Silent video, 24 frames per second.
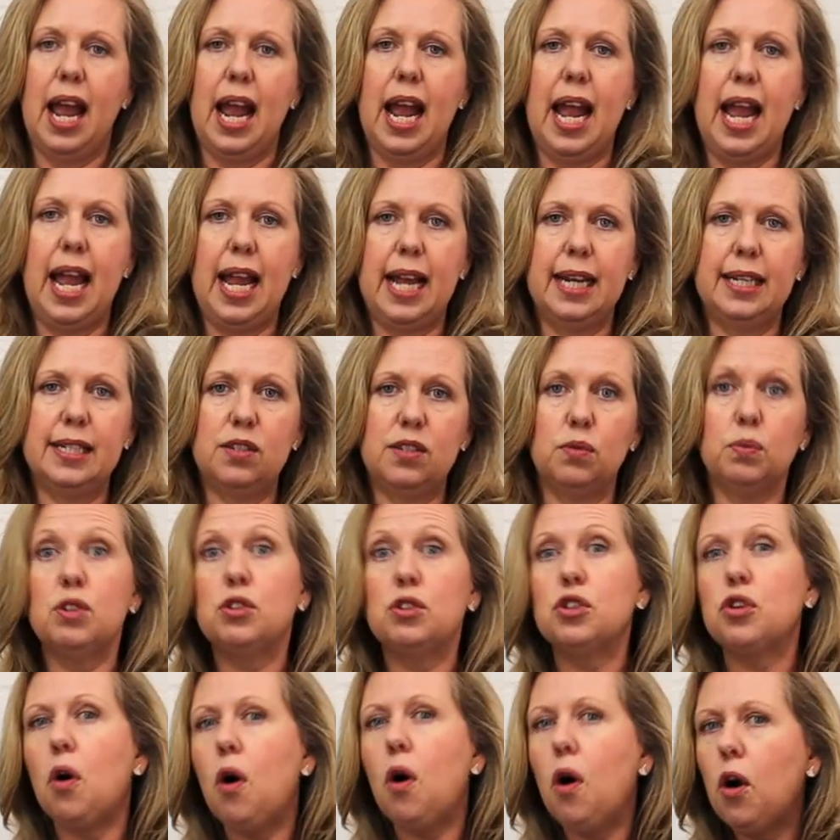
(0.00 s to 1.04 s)
And
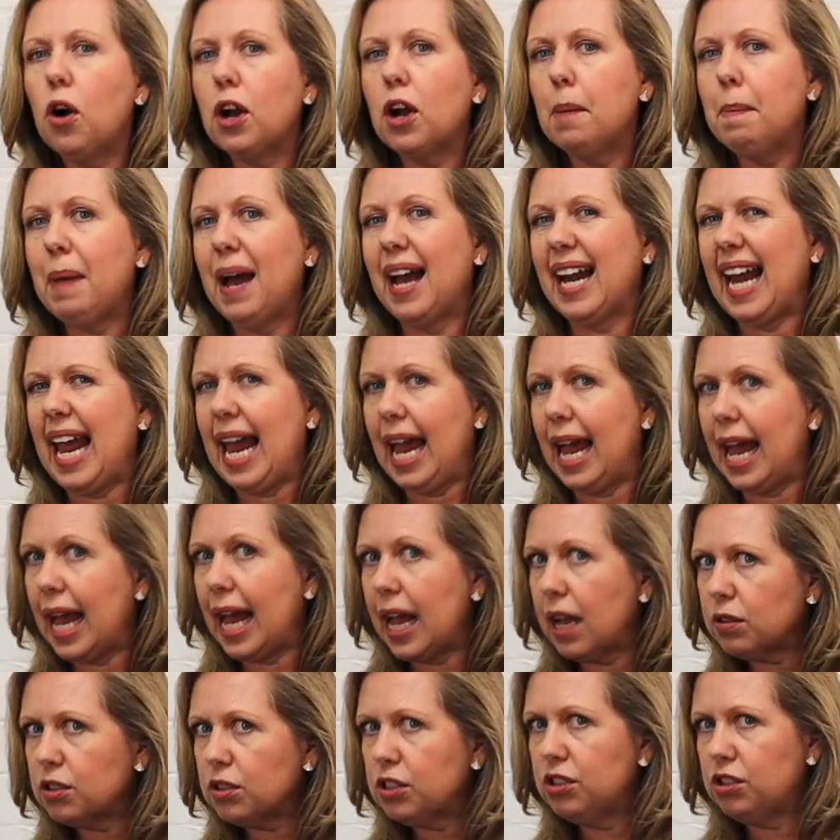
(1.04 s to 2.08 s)
we'll talk about
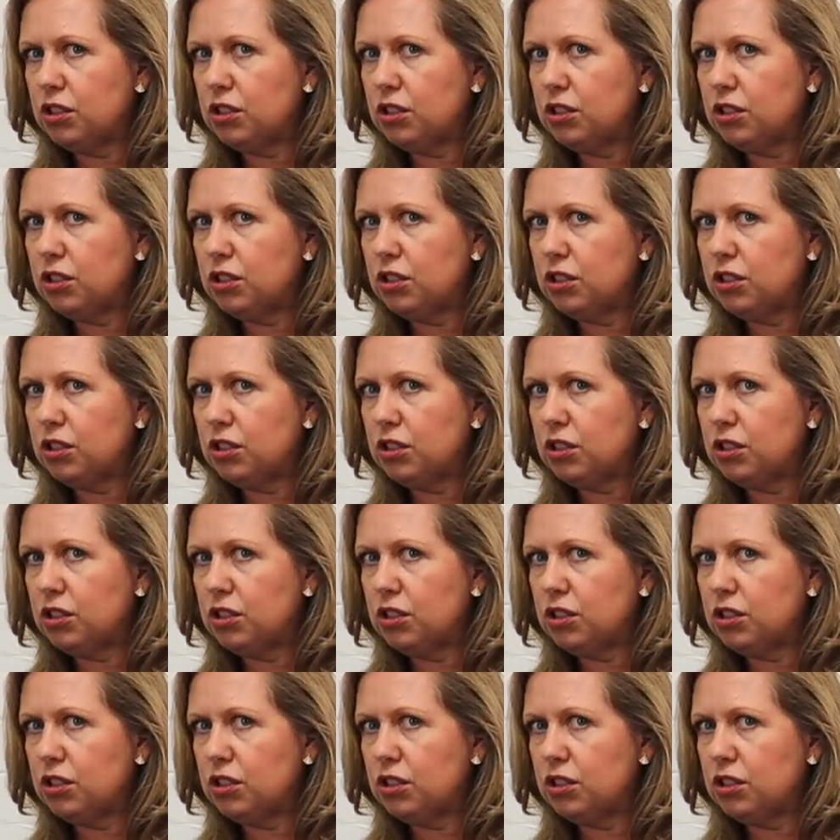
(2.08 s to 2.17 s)
how to